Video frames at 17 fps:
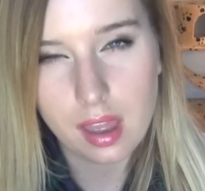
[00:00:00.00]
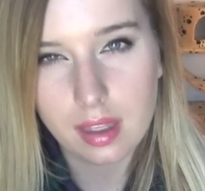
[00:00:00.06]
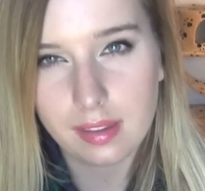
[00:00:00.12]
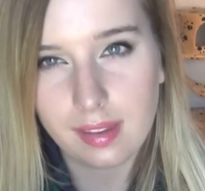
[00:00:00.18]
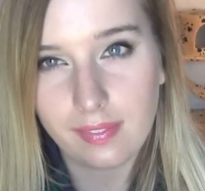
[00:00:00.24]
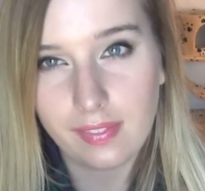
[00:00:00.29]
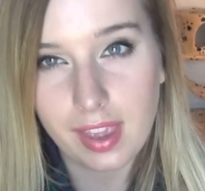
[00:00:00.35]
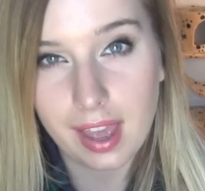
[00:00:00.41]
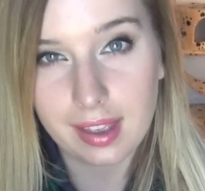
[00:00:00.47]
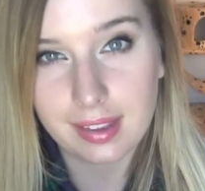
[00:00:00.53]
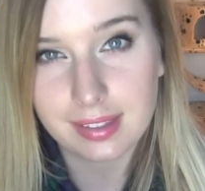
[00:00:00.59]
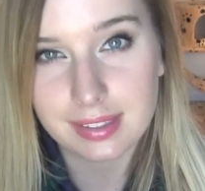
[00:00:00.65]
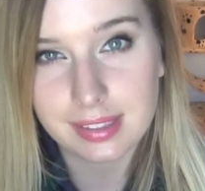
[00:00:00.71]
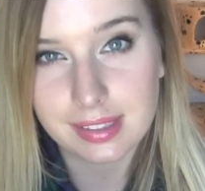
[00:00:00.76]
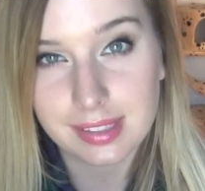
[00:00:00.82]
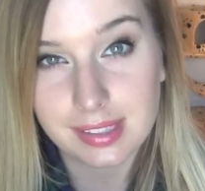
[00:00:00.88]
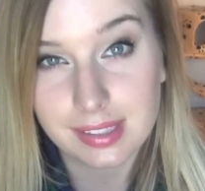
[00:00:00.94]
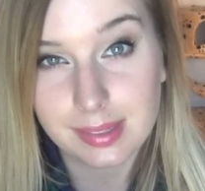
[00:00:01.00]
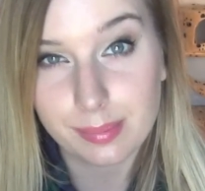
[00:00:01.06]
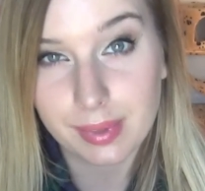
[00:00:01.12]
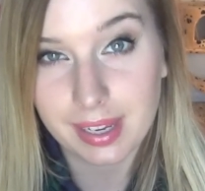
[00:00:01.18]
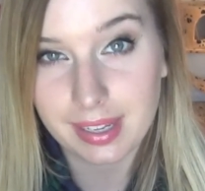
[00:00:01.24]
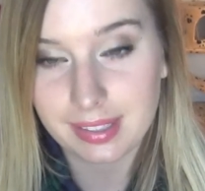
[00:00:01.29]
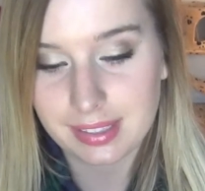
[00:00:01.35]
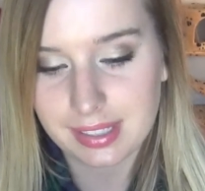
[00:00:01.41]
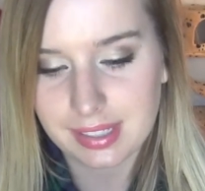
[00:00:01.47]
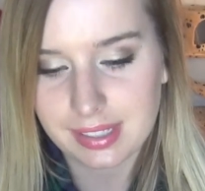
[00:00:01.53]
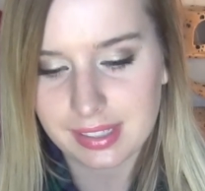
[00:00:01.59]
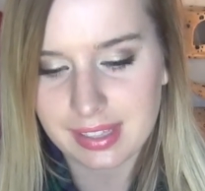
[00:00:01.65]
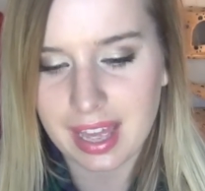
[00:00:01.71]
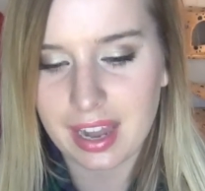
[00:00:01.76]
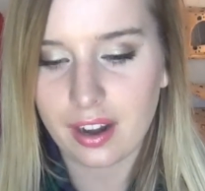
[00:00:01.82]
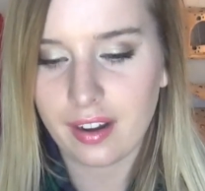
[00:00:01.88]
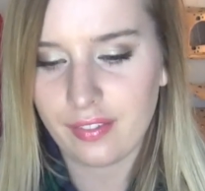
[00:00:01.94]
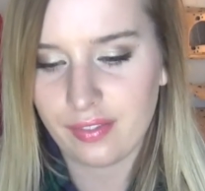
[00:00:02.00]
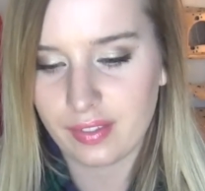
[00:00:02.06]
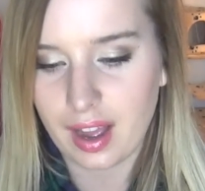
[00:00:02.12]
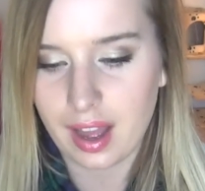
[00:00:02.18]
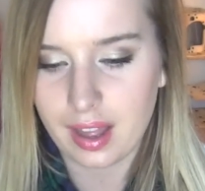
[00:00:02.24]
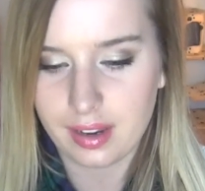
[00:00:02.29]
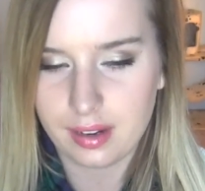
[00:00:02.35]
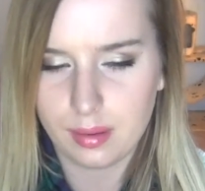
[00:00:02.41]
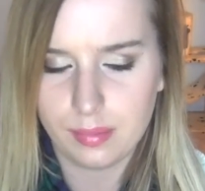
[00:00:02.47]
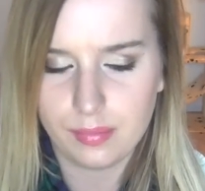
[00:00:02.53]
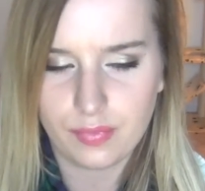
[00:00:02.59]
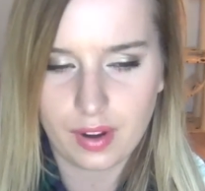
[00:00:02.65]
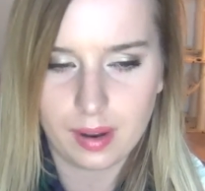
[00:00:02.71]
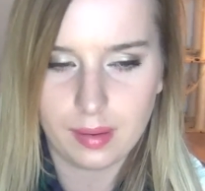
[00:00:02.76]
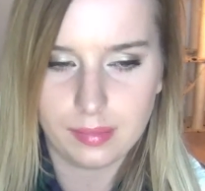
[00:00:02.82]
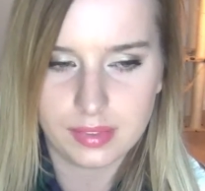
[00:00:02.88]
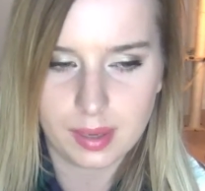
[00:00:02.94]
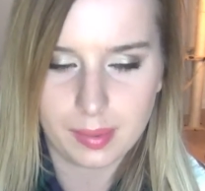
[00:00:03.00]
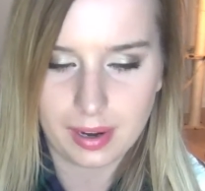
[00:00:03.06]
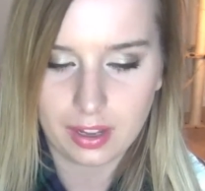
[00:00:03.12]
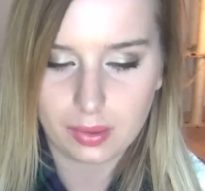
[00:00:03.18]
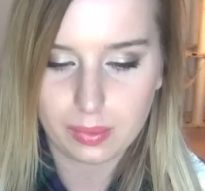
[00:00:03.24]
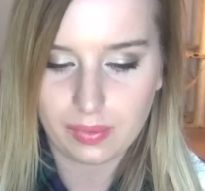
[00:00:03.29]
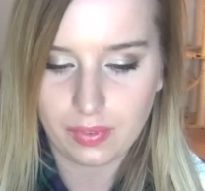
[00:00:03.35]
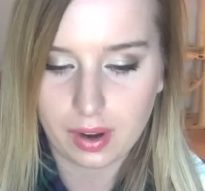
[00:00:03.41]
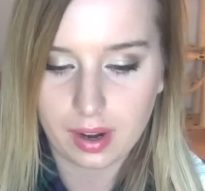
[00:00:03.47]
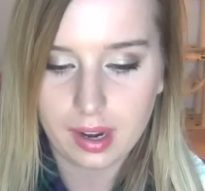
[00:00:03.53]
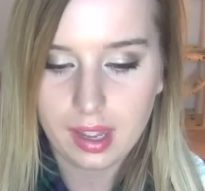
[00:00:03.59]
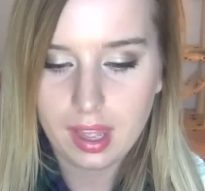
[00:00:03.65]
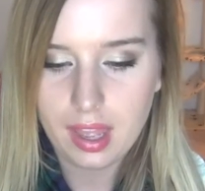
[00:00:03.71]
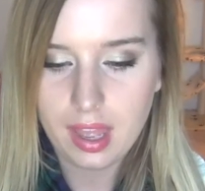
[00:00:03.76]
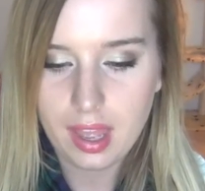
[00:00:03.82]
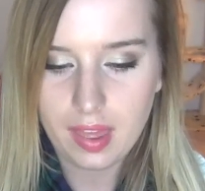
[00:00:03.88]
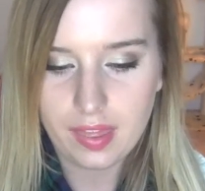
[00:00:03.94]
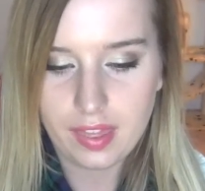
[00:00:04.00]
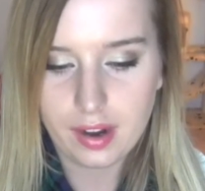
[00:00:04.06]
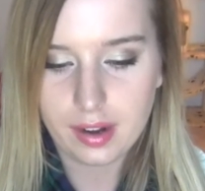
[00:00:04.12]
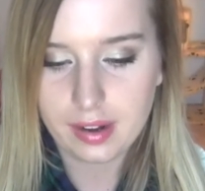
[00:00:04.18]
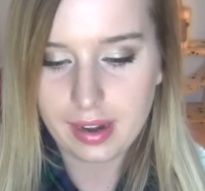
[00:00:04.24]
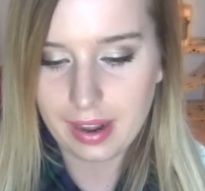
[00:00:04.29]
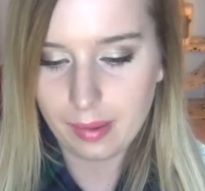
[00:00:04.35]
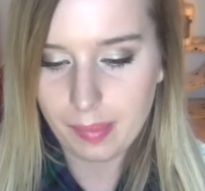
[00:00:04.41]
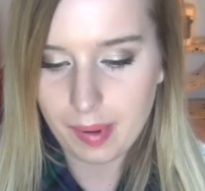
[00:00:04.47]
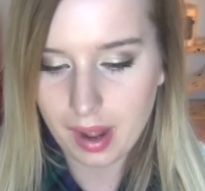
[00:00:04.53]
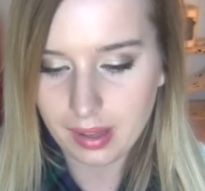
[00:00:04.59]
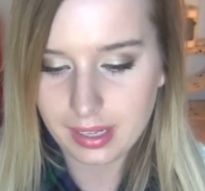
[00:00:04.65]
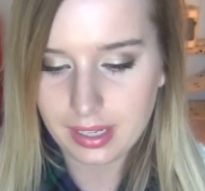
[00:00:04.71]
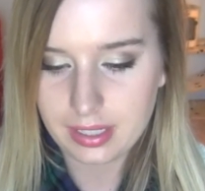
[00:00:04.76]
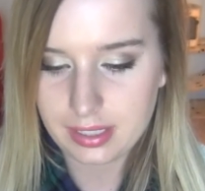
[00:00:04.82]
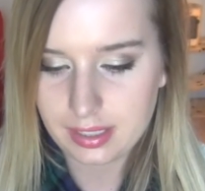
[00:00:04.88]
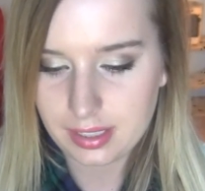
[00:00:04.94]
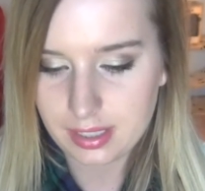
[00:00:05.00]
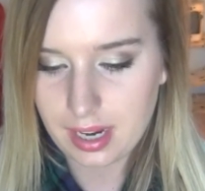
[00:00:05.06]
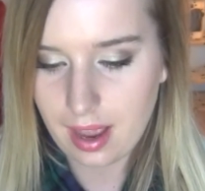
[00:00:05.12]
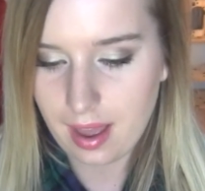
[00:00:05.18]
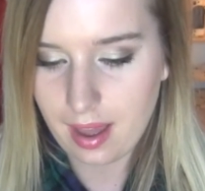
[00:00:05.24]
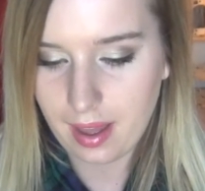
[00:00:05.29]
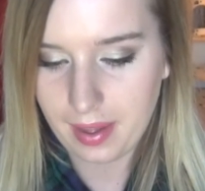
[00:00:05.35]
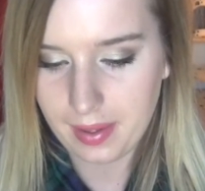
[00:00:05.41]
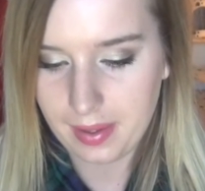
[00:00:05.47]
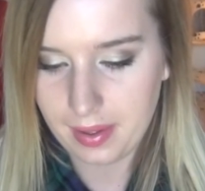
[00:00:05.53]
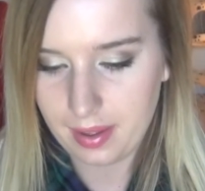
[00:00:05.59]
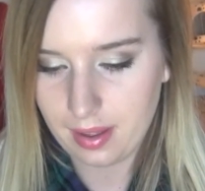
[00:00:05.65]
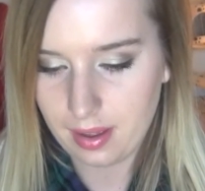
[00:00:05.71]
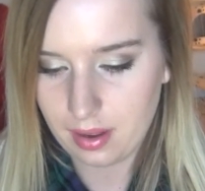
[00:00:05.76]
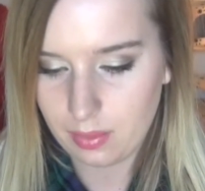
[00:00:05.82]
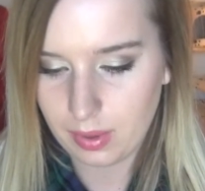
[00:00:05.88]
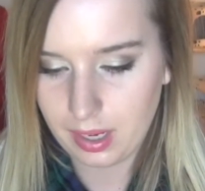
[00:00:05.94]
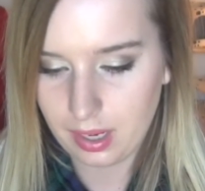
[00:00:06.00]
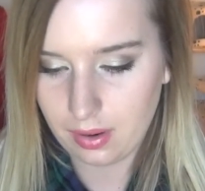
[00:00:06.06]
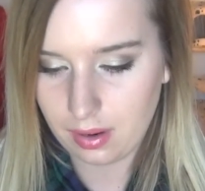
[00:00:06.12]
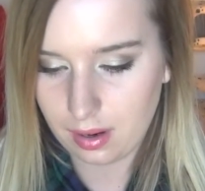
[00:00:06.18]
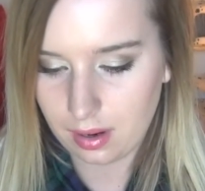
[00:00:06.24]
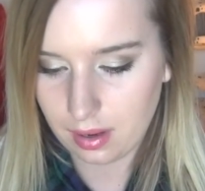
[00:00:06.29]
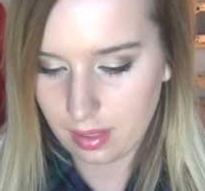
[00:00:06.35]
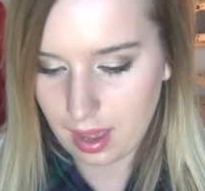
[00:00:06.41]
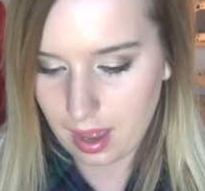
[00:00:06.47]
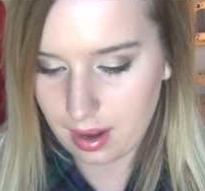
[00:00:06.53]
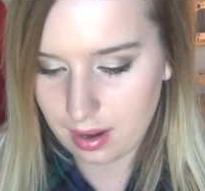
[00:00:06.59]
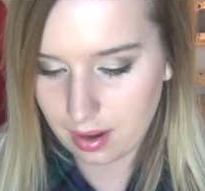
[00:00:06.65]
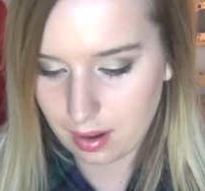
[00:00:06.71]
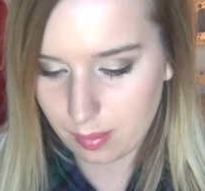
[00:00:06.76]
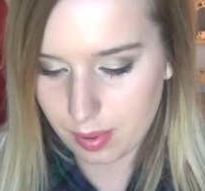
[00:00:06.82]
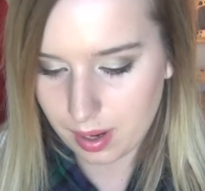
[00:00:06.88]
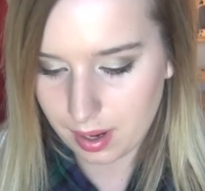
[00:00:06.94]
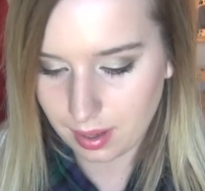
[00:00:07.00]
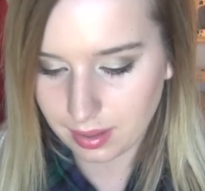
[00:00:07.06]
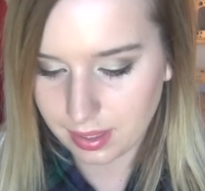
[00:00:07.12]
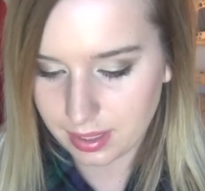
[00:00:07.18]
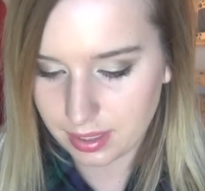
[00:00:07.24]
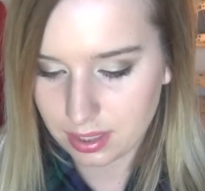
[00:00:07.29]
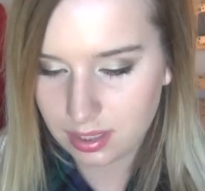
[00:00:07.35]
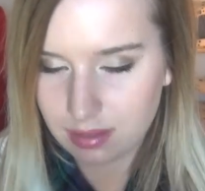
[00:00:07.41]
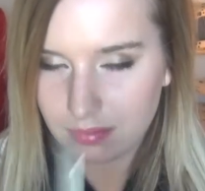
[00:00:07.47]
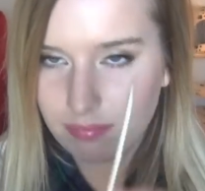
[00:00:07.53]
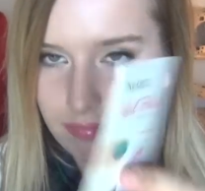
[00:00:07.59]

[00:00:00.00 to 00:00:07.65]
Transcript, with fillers: CVS places that I've gotten them from someone else before. Their nail polish, what do you call that? Nail polish